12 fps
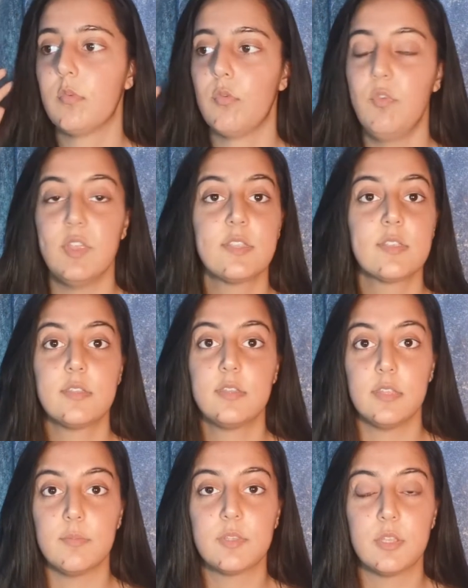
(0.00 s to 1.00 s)
risk
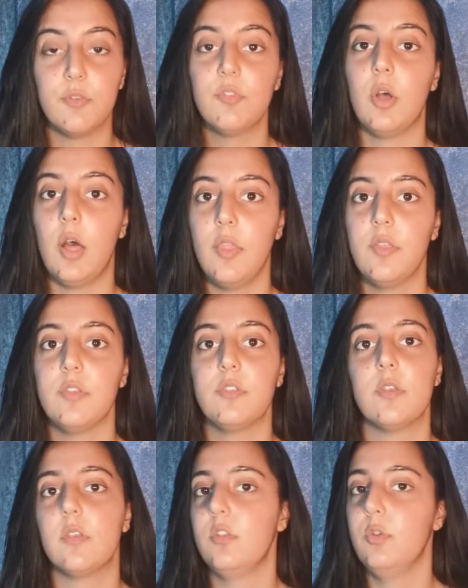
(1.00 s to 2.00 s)
to themselves or
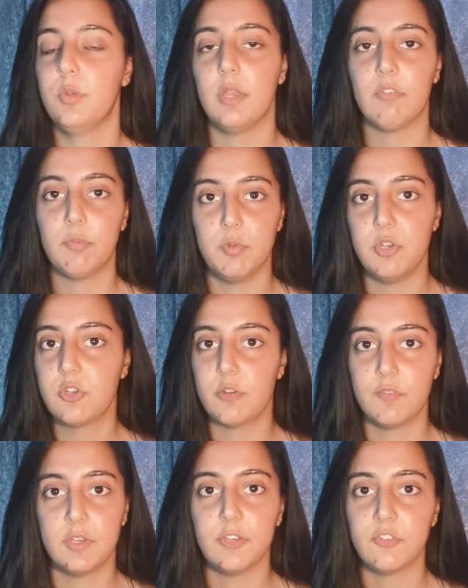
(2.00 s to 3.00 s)
others, you would have to breach
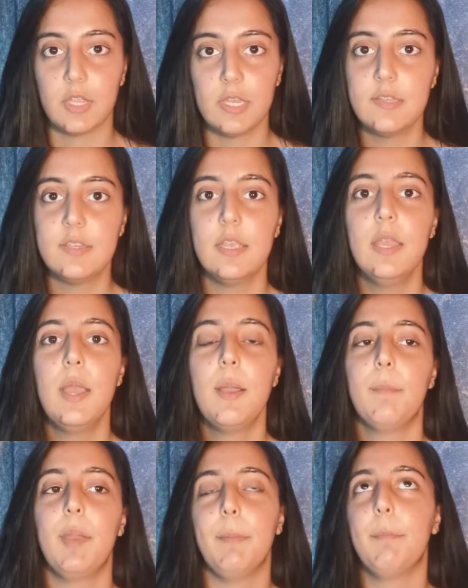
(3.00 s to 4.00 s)
confidentiality.
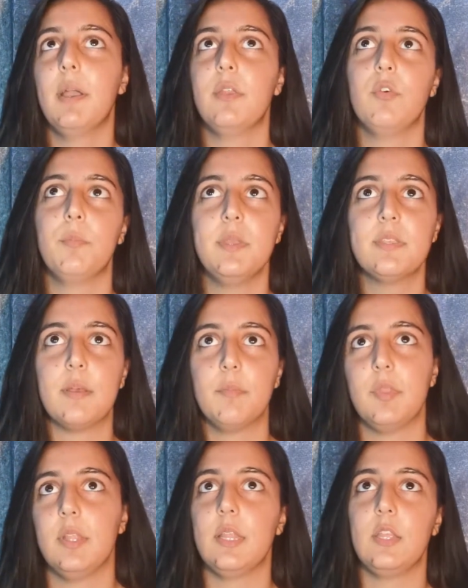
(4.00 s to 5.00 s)
But it might not be
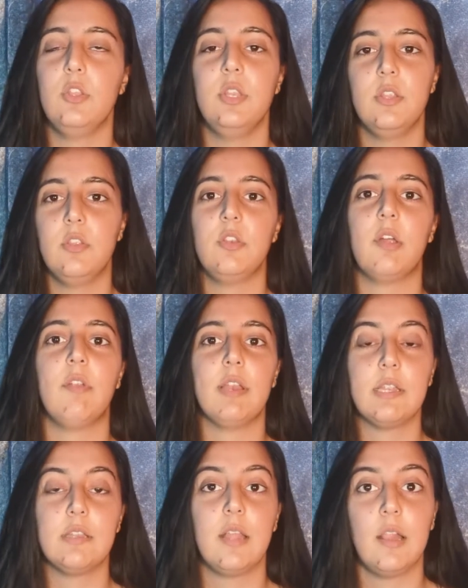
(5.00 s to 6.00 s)
something that you need to
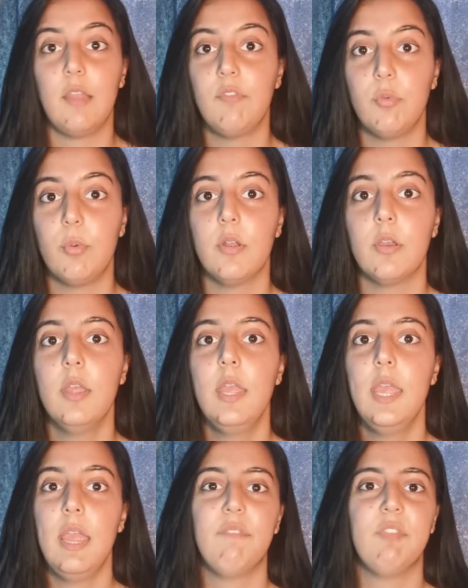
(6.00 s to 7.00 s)
directly tell everyone
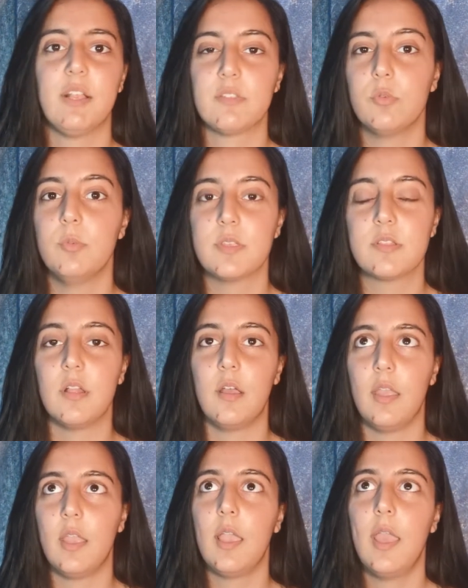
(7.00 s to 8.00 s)
if that's almost
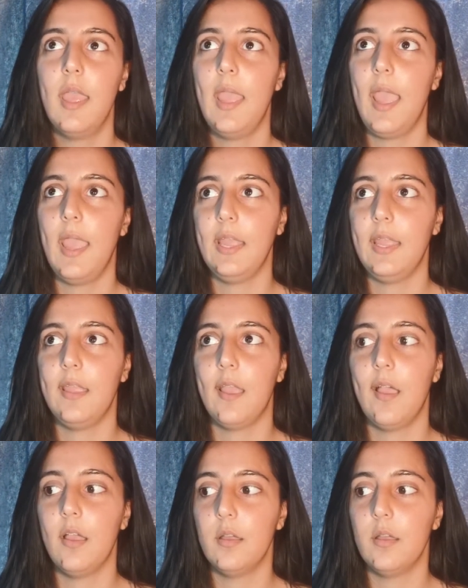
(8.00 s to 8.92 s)
like a